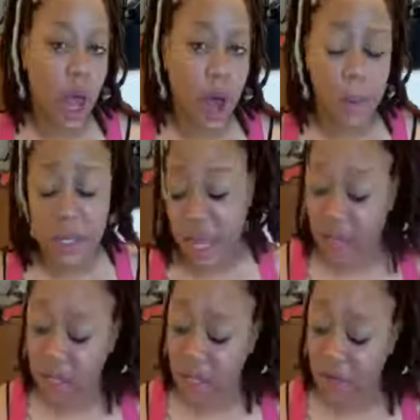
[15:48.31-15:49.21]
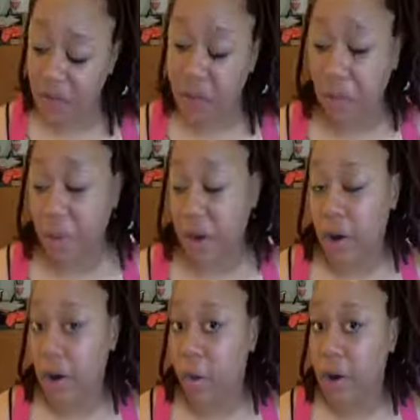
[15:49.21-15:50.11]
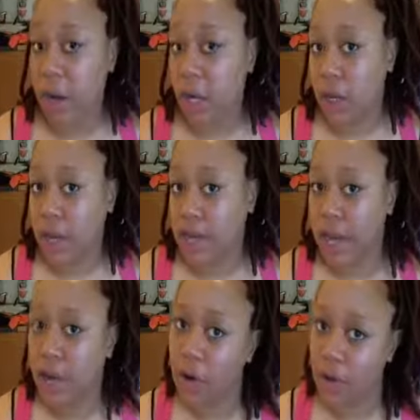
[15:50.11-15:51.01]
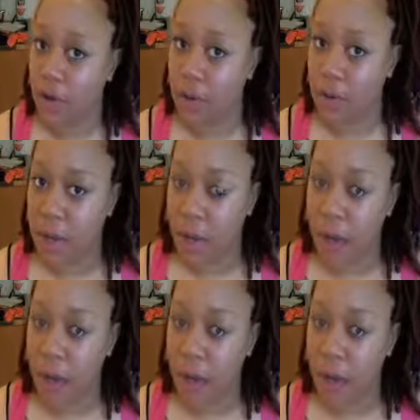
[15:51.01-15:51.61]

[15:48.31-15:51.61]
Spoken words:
It's actually feeling better than when I use a cream.